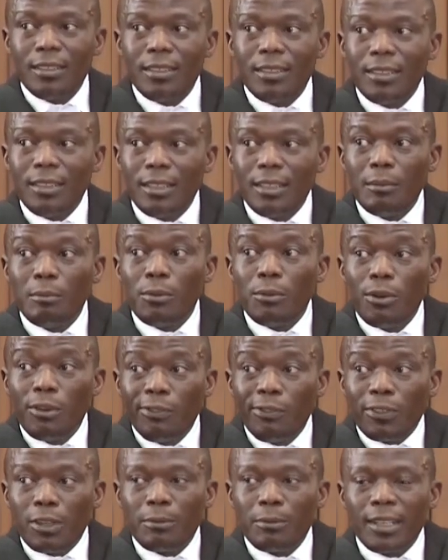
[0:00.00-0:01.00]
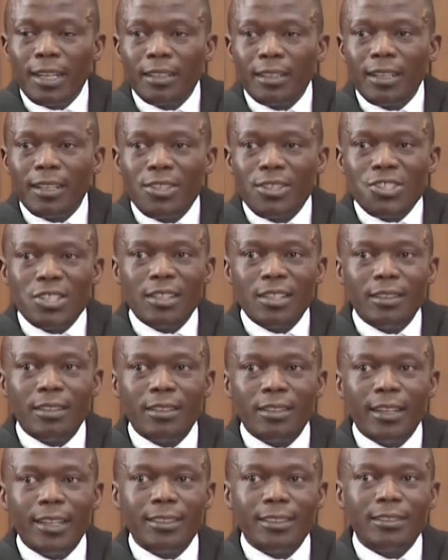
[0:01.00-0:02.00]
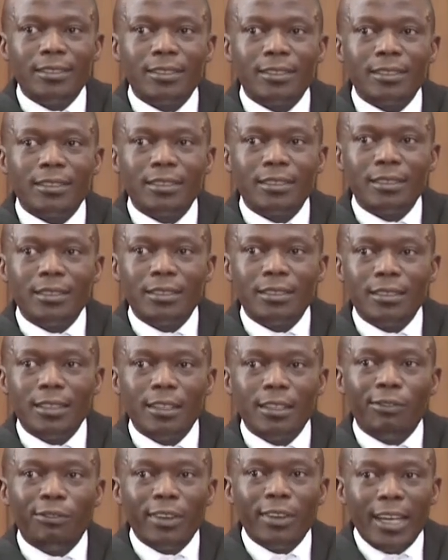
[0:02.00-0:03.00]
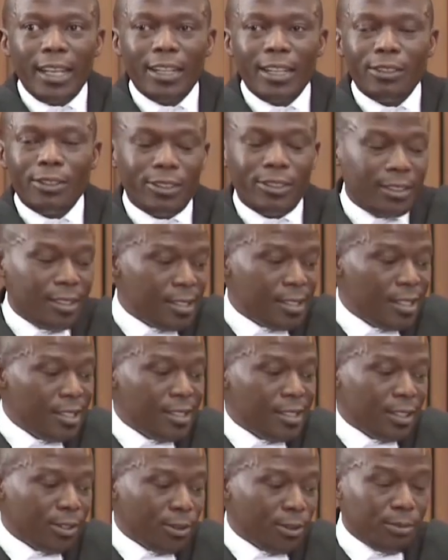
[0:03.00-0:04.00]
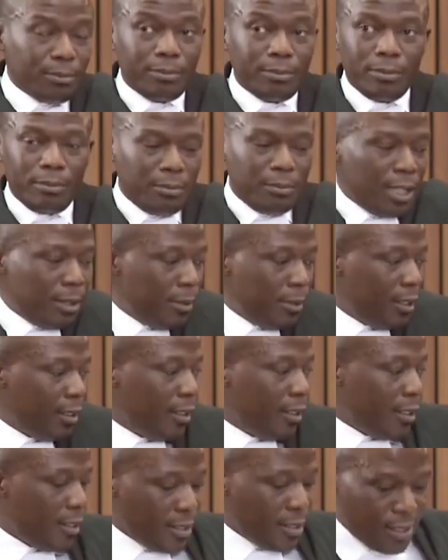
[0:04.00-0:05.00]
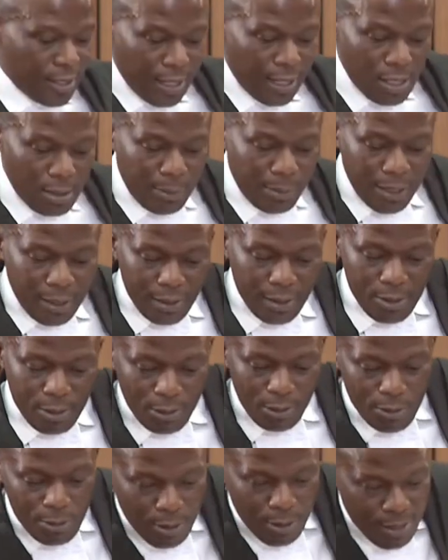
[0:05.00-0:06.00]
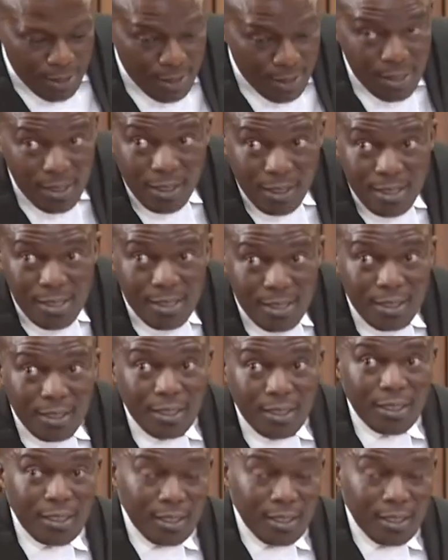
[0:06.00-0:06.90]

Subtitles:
he moved from that kitchen and he fell on the sitting room. Maybe the sketch plan is going to assist us.